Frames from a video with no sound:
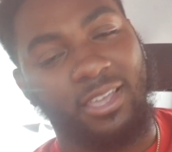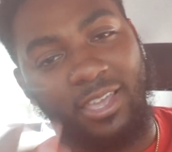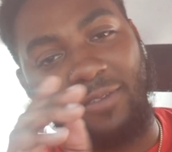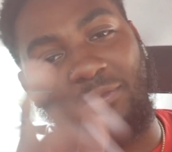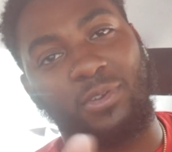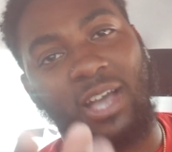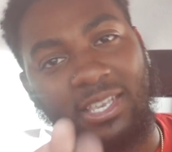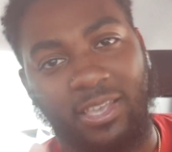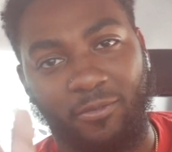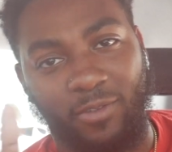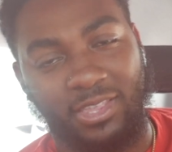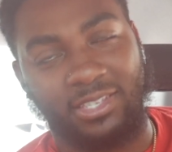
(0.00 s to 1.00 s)
if you guys
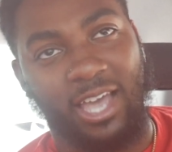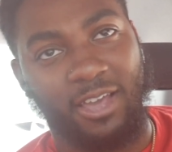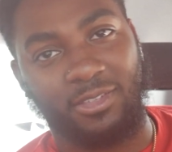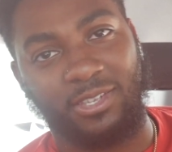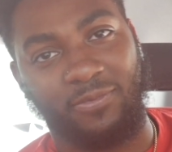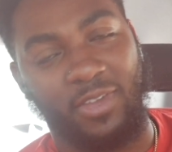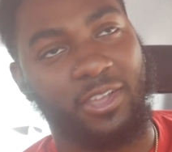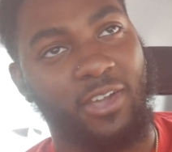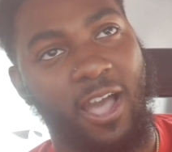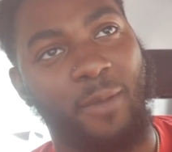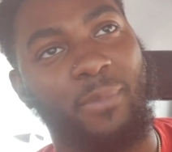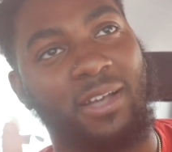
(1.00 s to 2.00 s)
haven't read the title of this video,
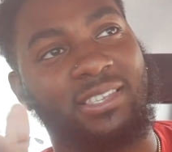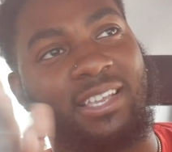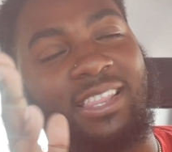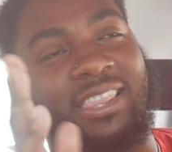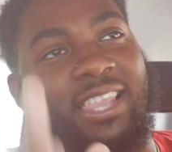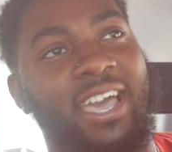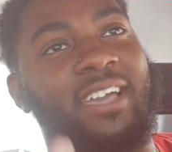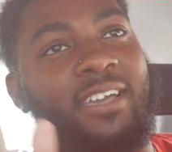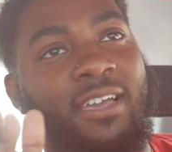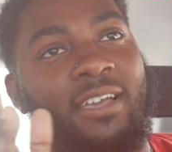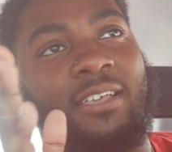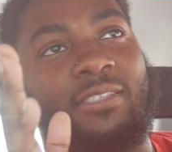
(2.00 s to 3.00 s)
I'm about to let
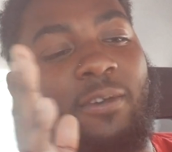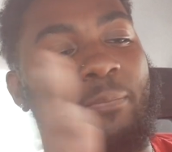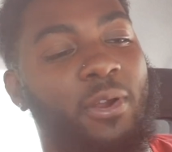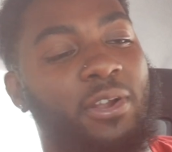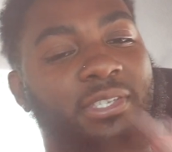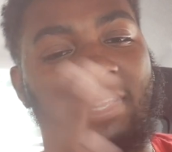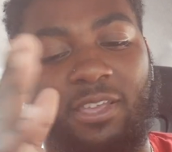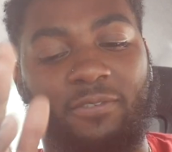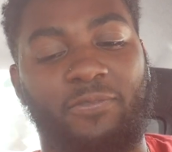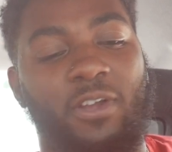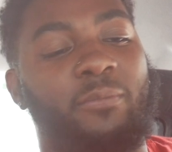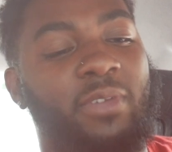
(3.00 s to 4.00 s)
the person in
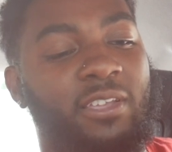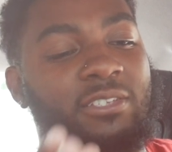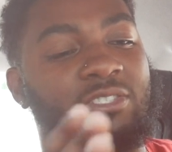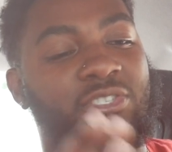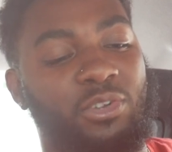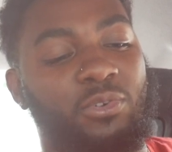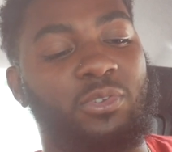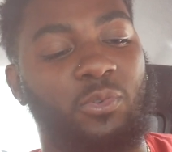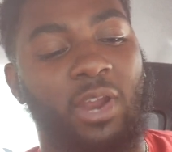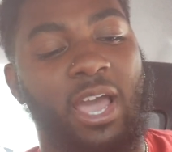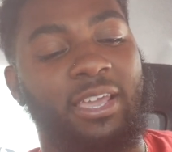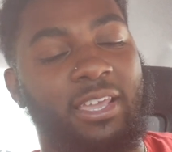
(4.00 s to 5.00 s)
front of me choose
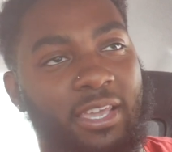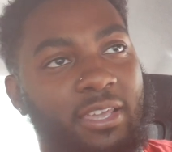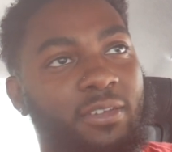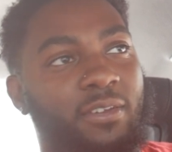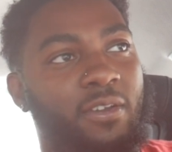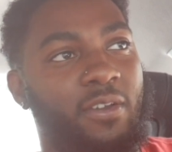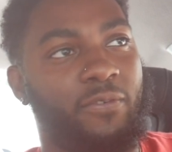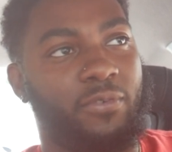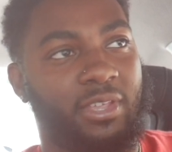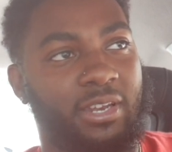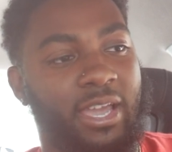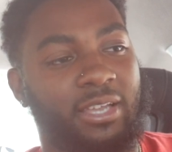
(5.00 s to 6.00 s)
what I eat for
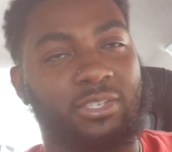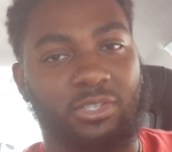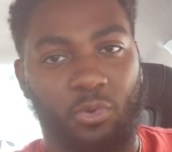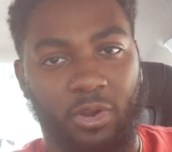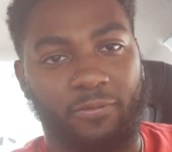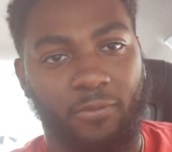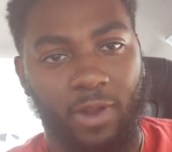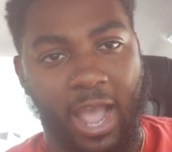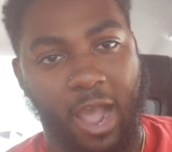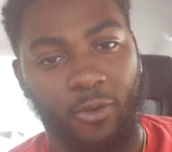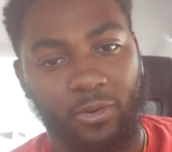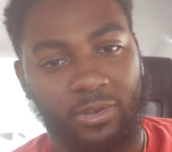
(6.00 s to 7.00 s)
the next 24
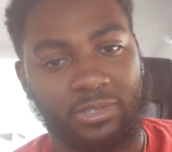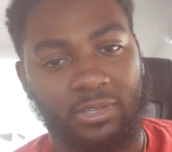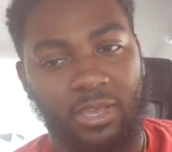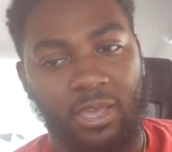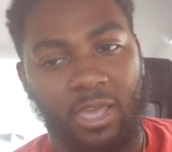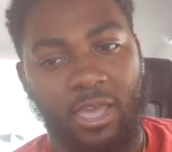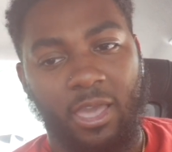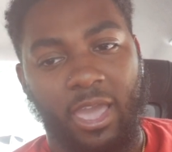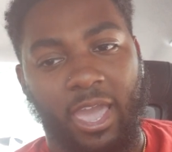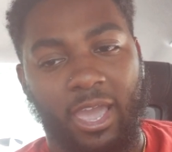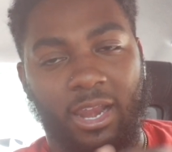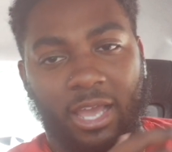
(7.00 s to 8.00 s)
hours.
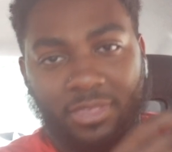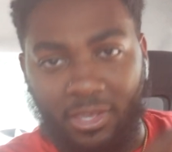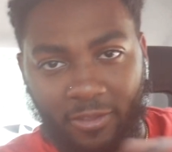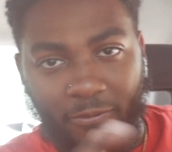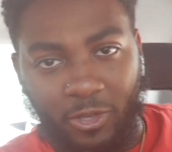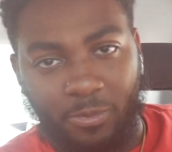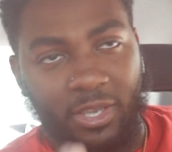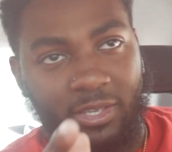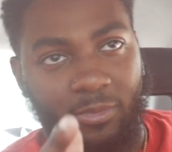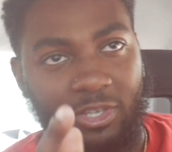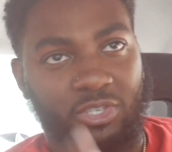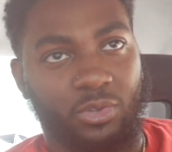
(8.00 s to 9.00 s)
And I think the first place
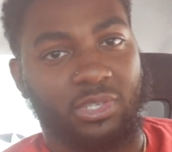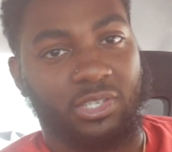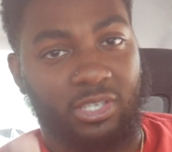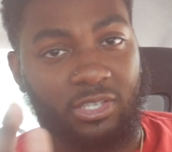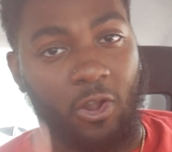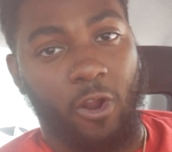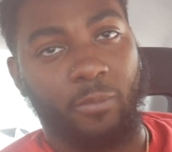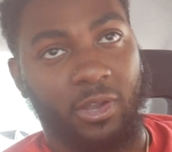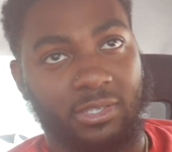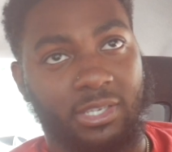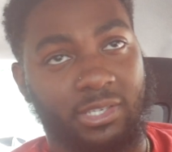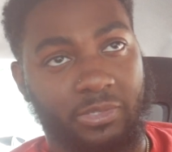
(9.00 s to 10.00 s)
I'm gonna choose is
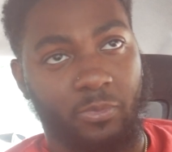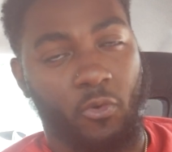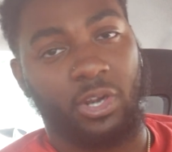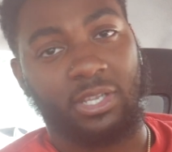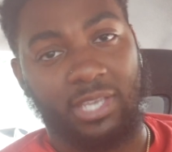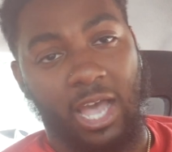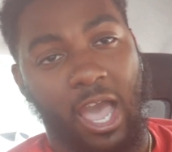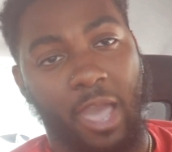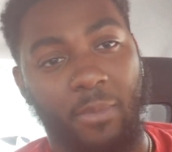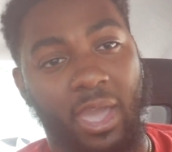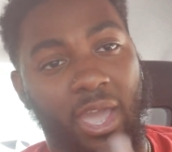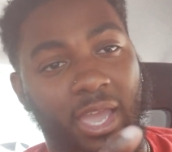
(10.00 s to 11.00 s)
Starbucks because it's morning
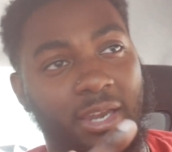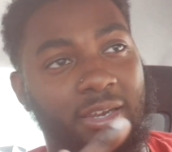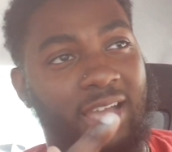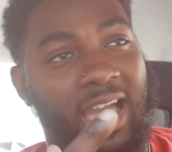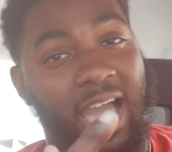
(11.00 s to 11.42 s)
time and